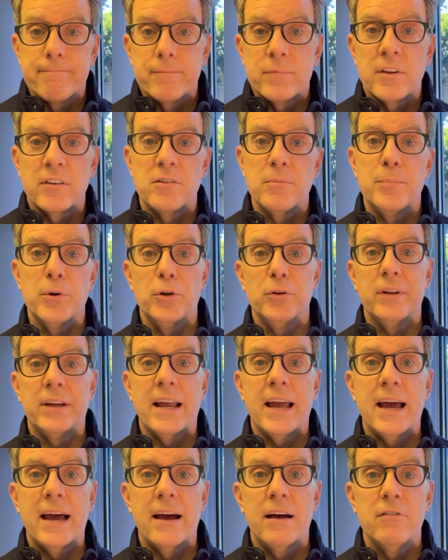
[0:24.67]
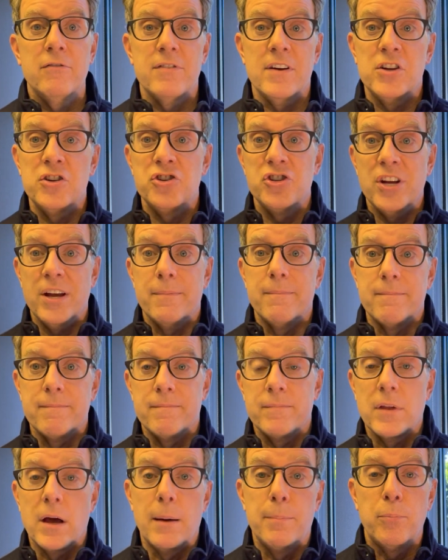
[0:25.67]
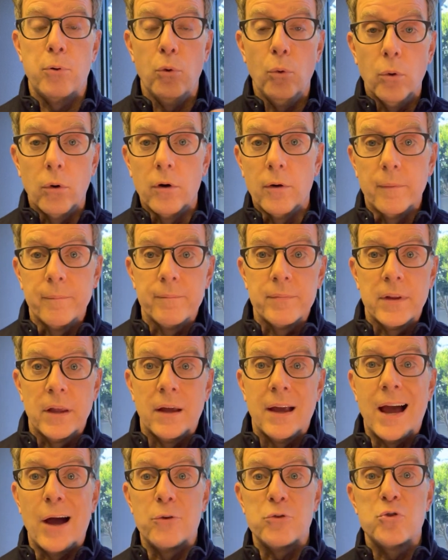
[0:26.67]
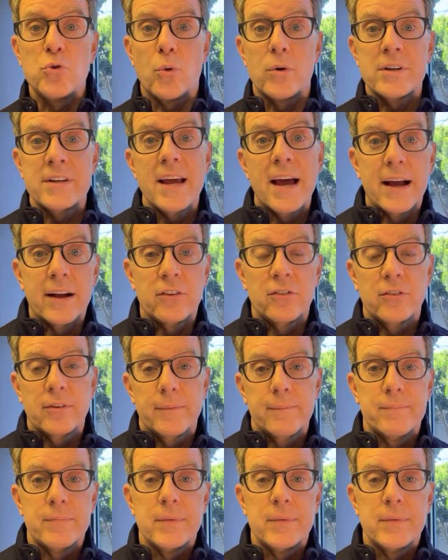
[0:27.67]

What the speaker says: Does the building have a gym, a pool, outdoor decks?